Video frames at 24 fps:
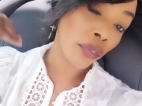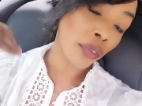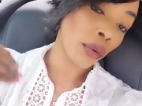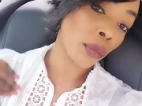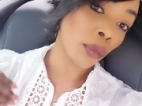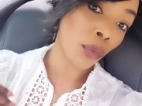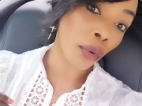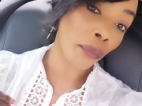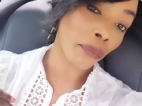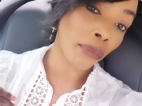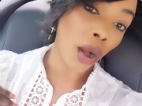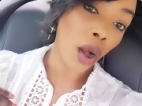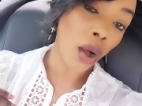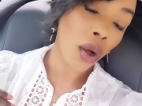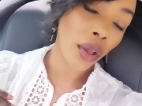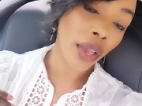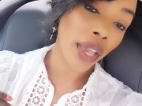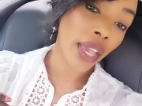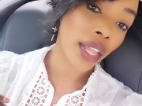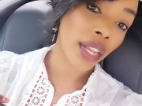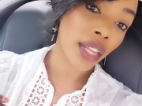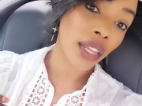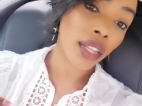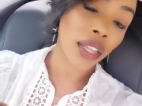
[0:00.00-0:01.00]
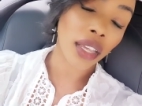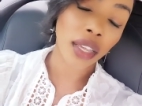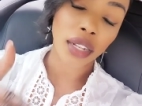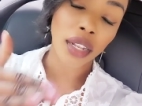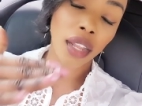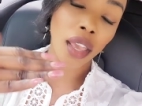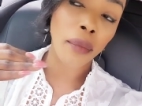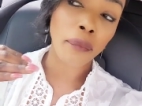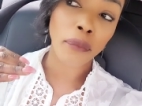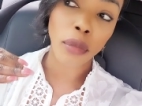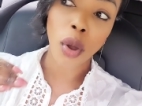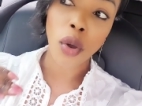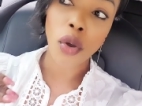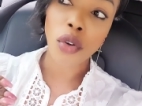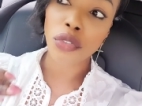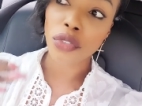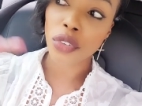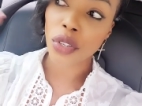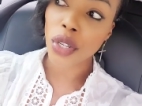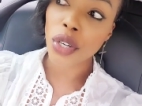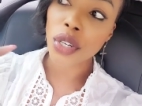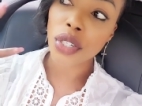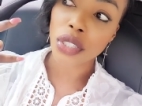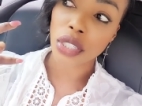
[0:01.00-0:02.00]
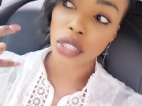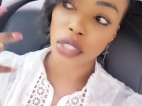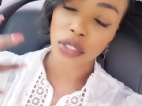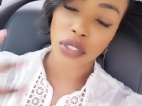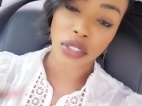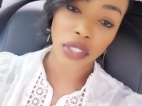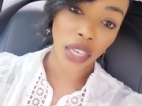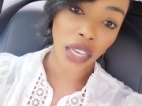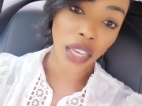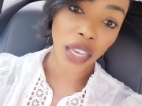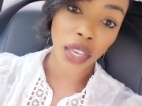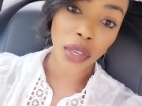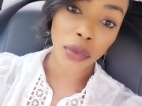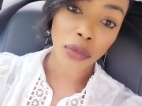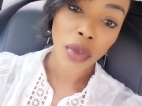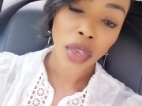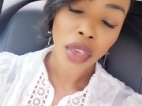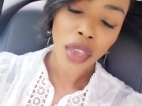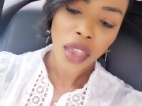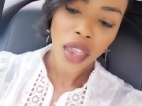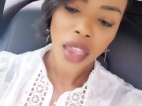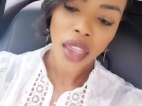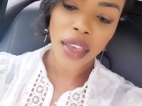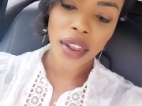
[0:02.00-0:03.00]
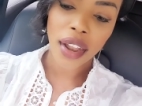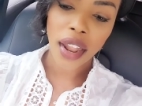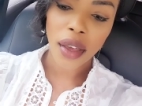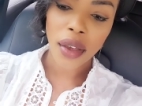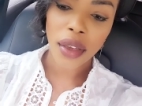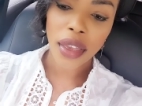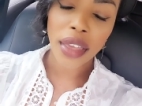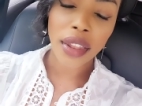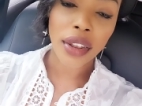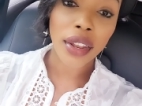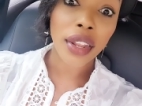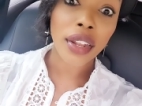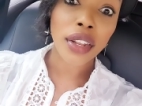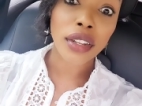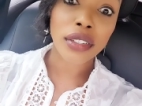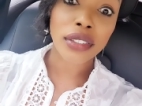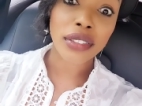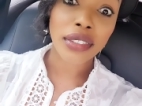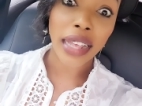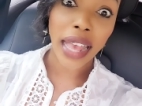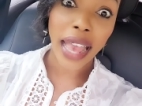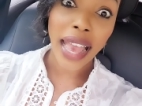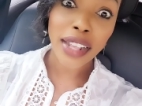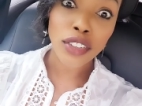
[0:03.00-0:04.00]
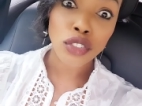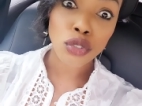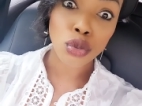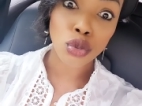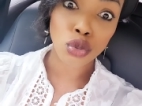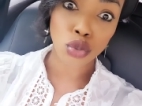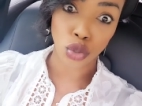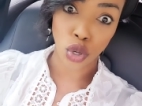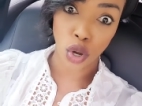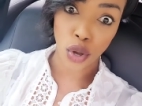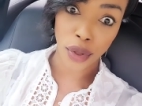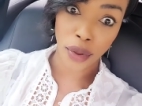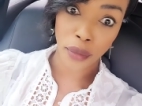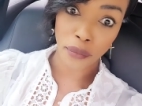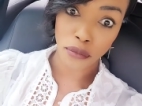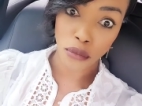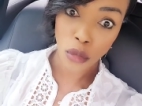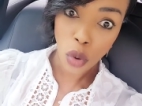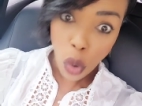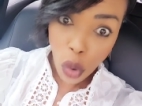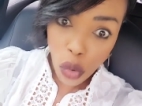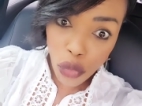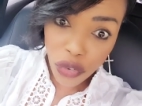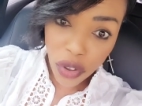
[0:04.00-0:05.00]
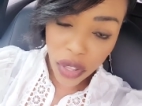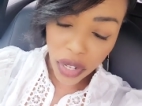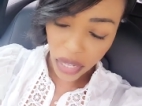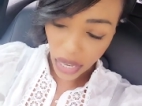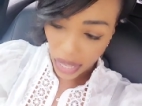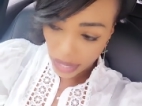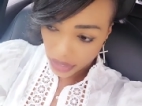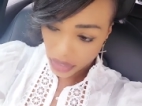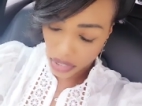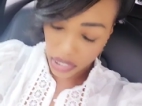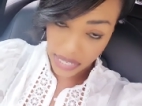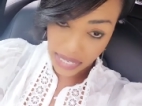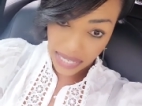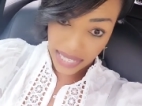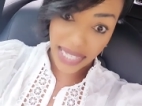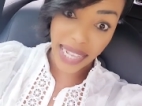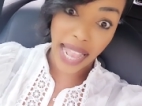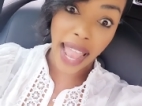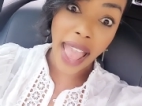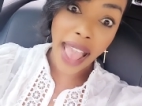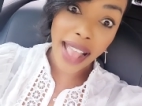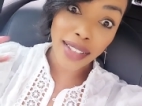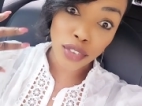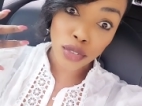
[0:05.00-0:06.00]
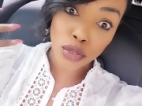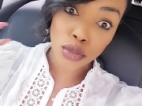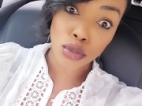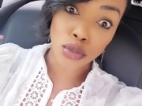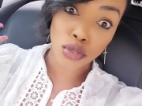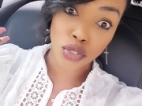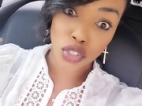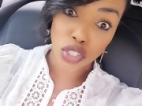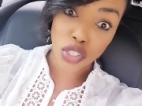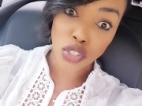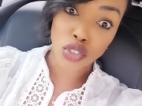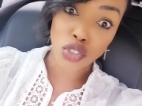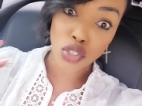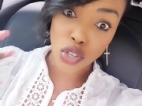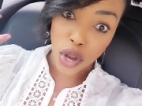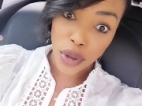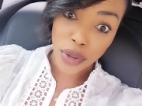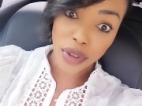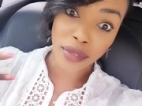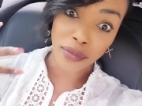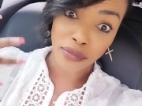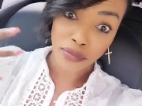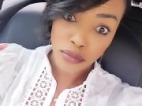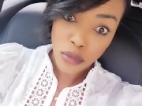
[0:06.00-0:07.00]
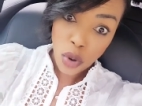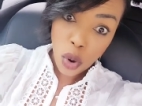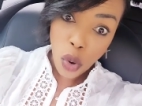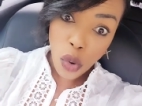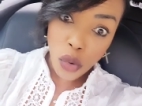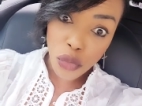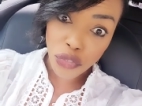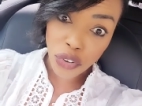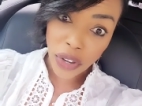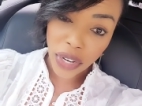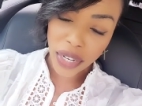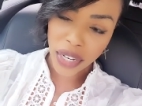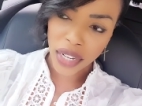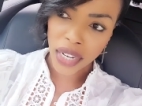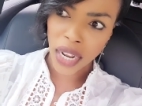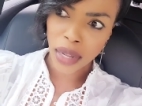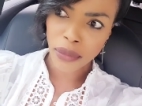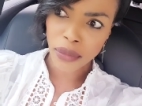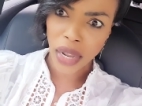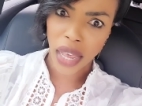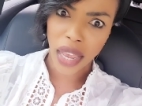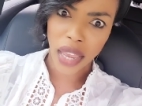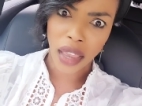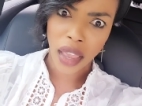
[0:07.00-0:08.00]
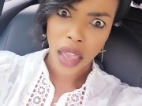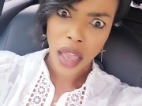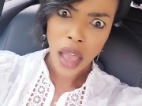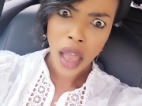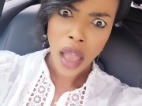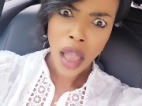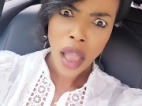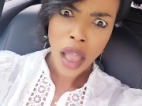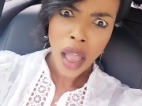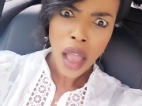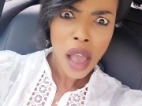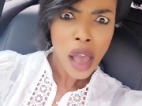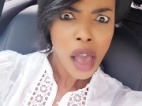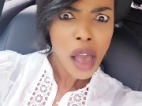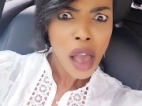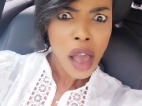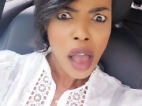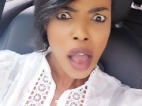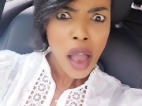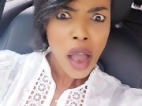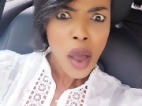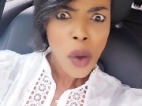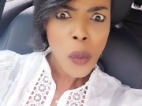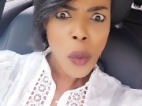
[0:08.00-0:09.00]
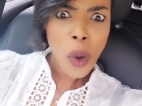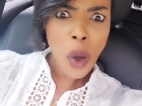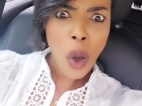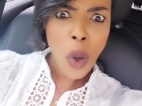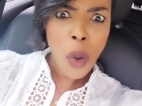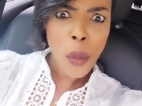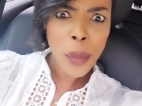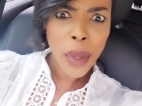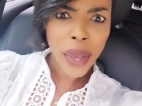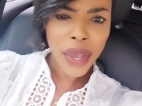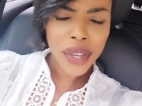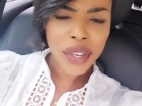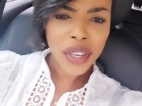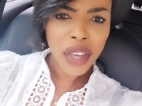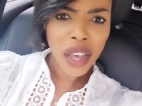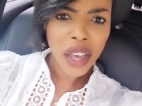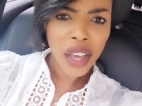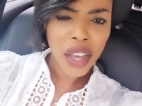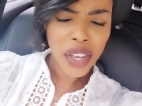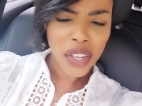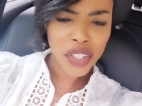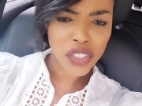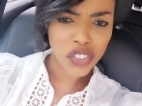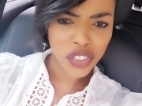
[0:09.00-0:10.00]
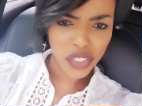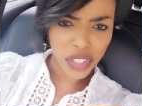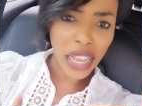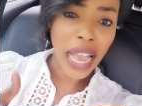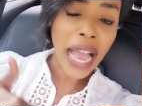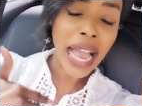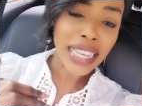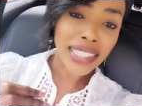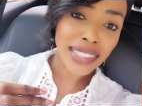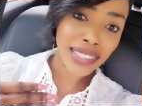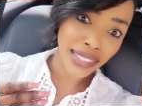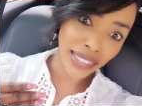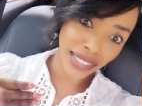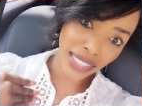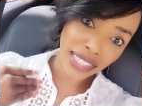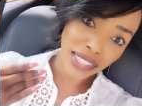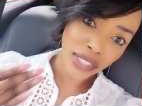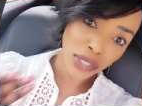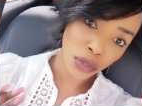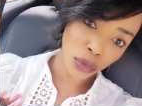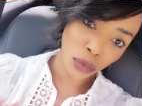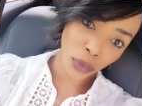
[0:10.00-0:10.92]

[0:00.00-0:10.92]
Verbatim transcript: of them were bald-headed, and they both looked the same. And I, and then the statues started moving. Like, the statues just started moving. And I'm like, oh, my gosh. I, this